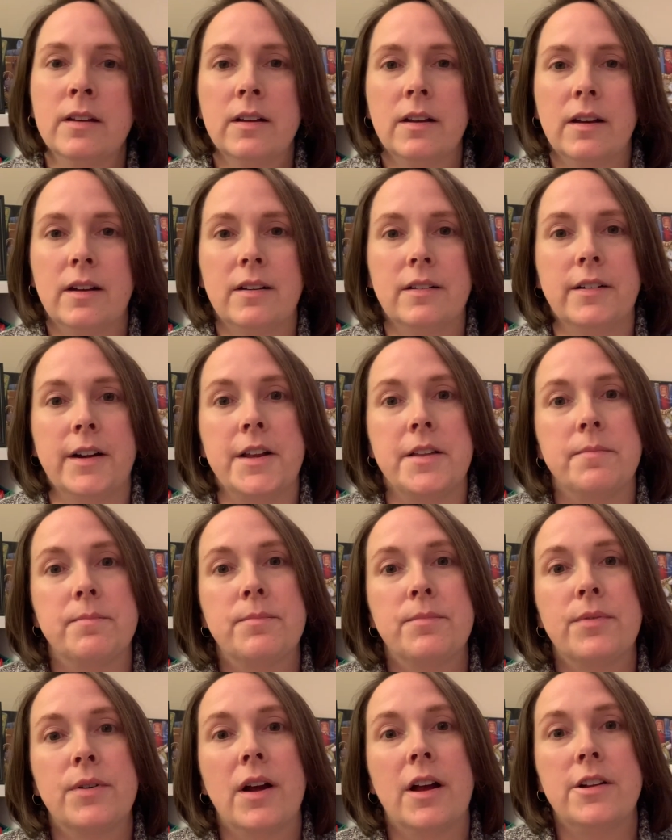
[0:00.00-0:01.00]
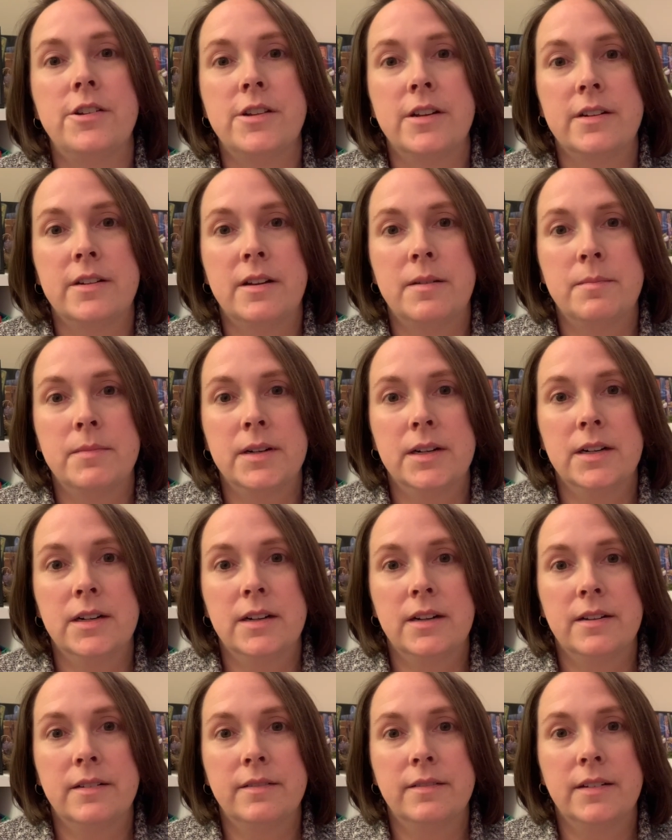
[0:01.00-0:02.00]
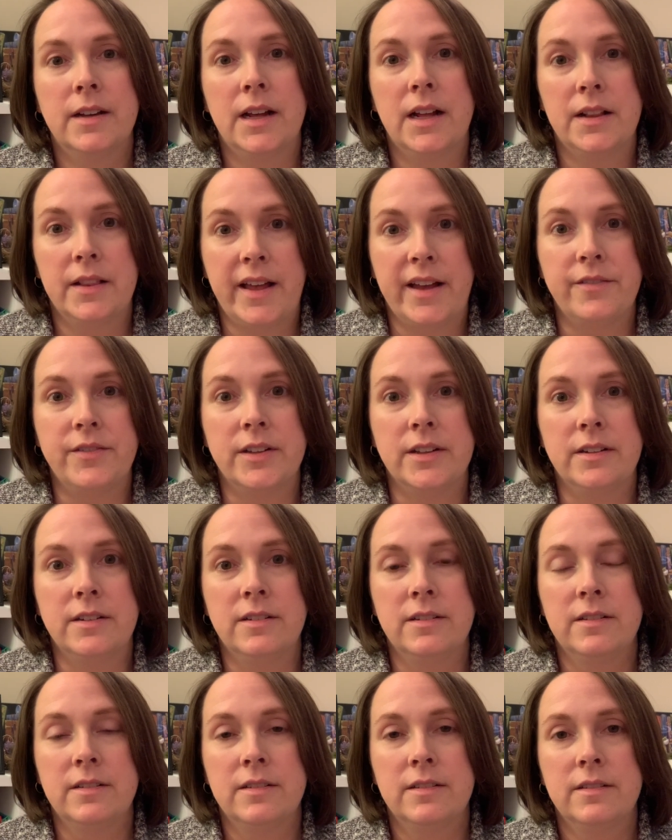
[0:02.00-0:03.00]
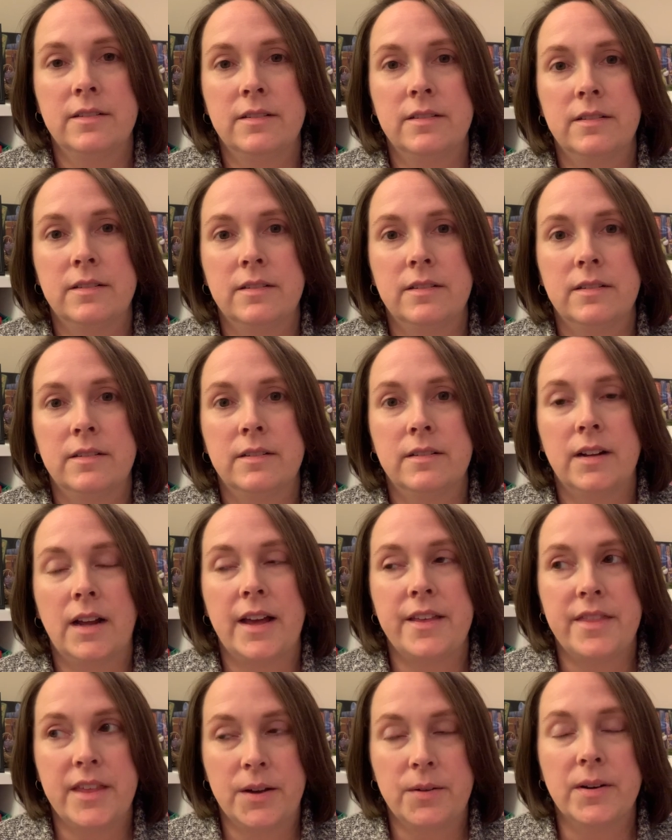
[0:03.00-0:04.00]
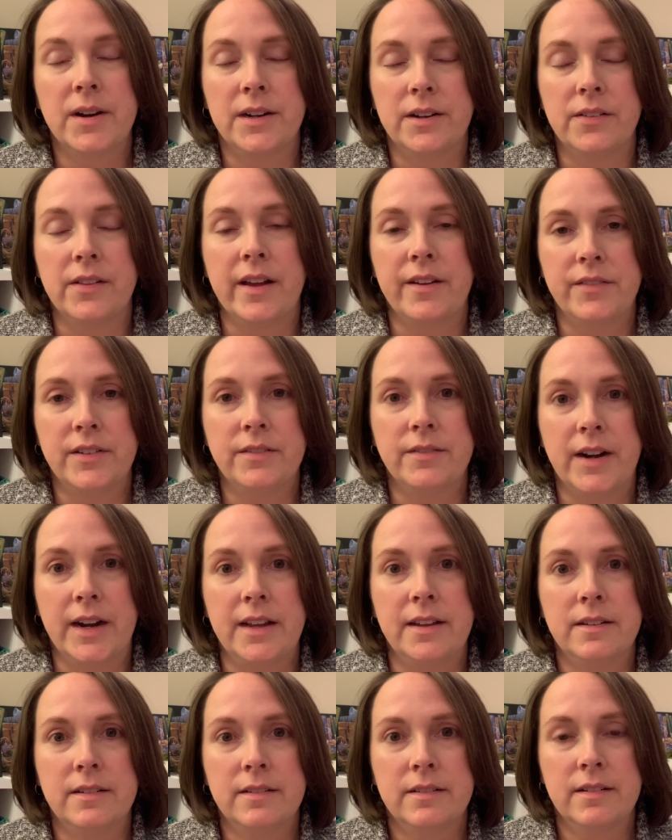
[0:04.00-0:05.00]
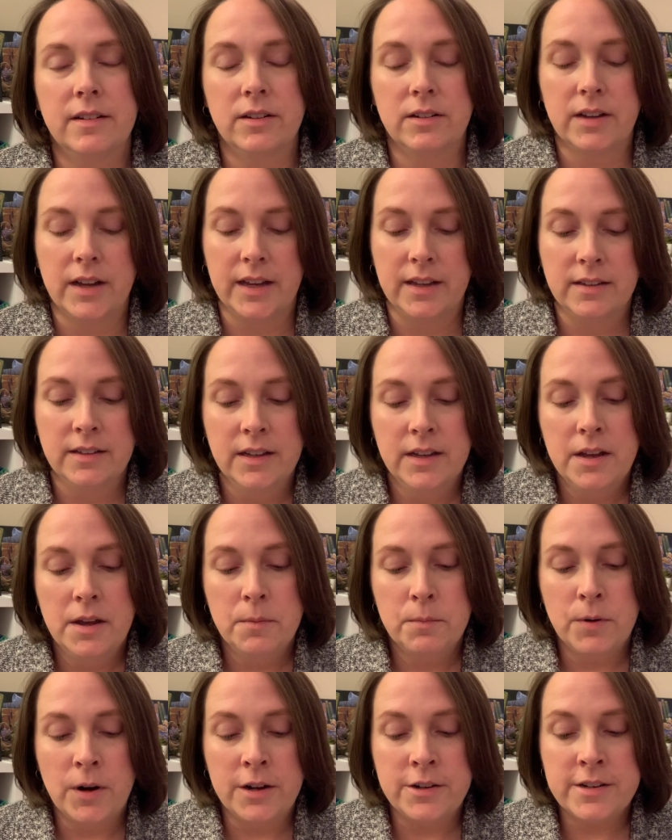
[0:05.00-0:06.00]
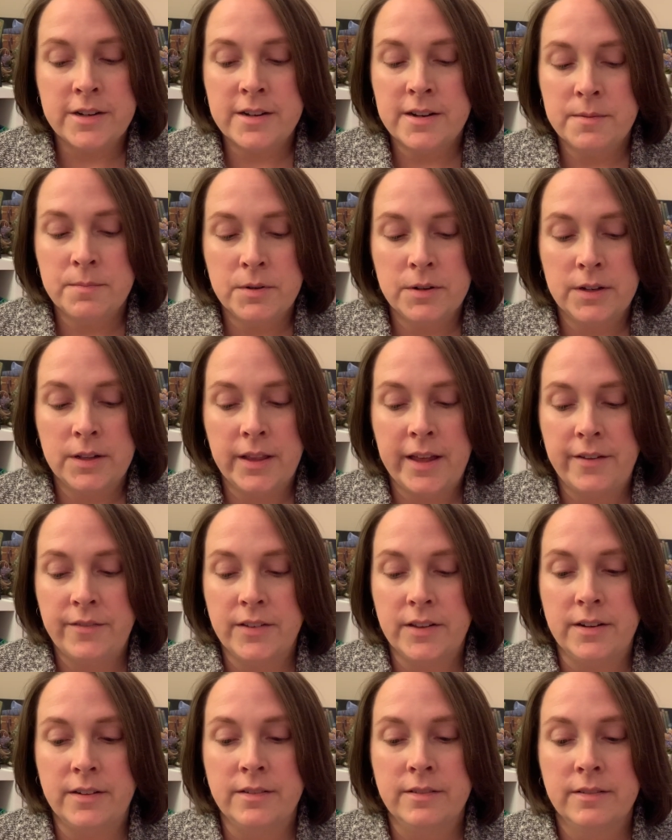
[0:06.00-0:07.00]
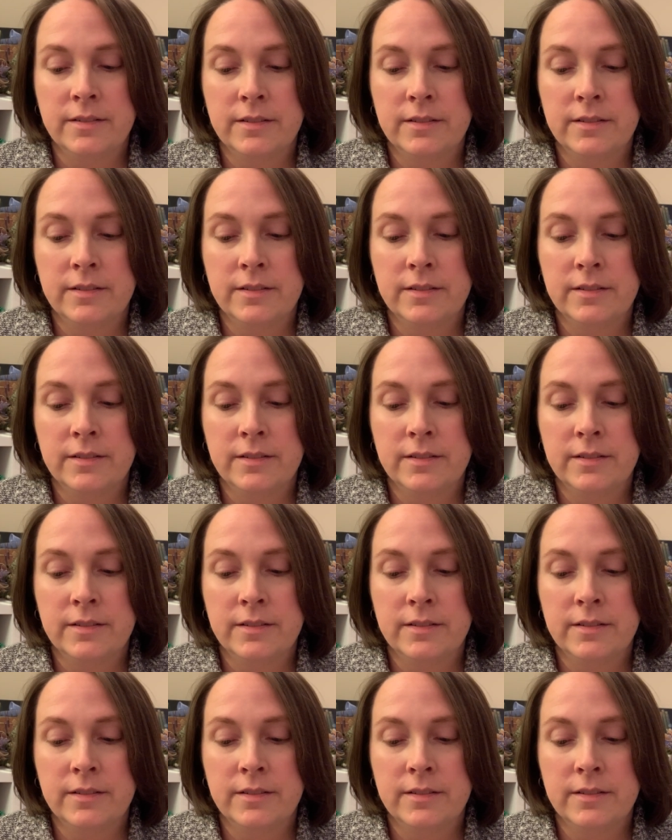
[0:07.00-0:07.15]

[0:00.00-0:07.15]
All right, project number 11. I think we're at 11, right? Okay, project number 11.